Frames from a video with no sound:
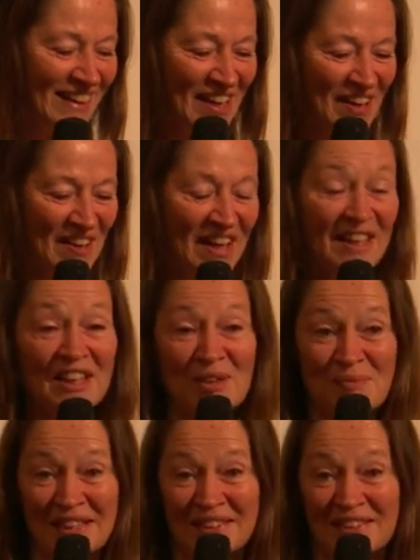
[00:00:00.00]
and
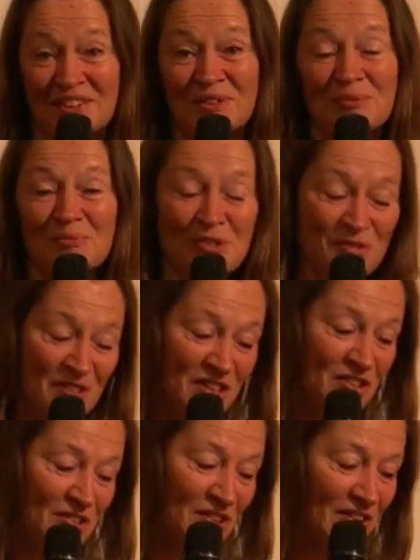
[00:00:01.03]
emeritus
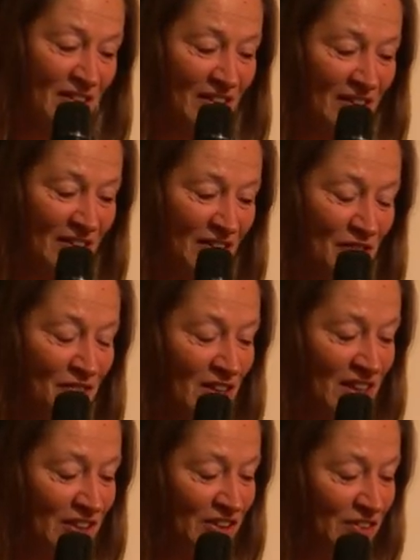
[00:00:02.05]
professor of
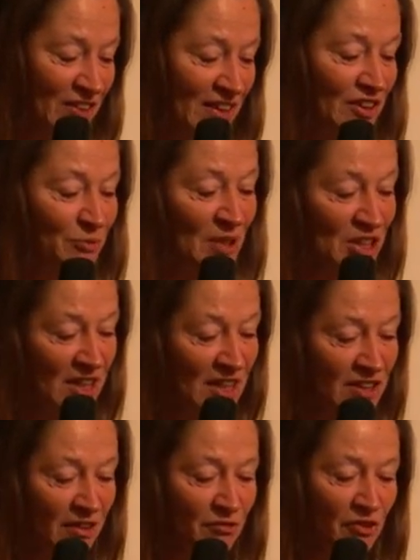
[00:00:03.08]
art history,
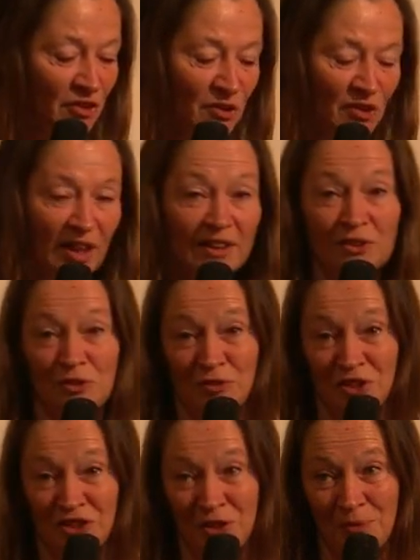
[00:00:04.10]
specializing in Van Gogh at the
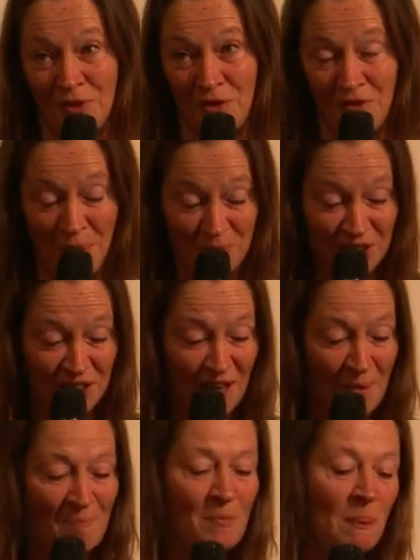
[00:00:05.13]
University of
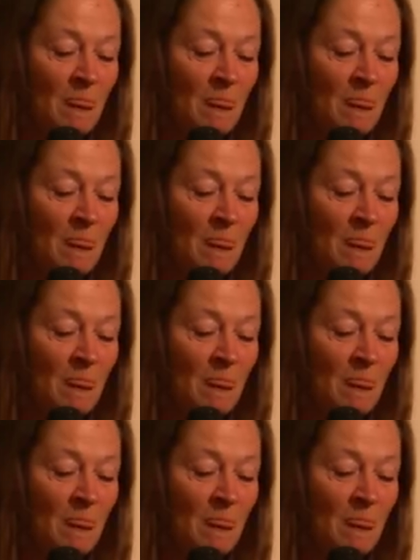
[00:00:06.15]
Amsterdam.